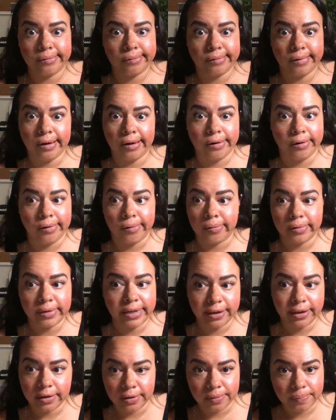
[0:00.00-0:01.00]
don't know,
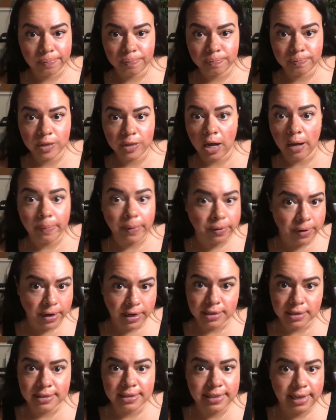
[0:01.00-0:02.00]
like a
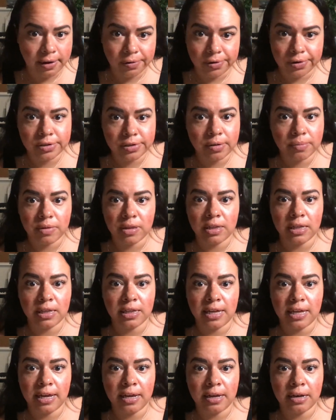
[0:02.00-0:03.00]
copyrighted sound or something
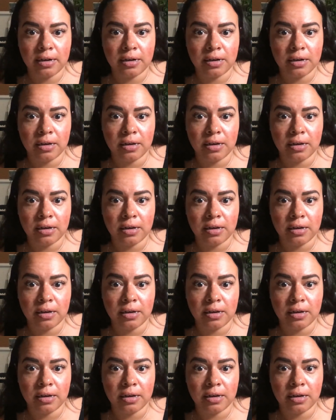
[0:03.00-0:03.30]
like that.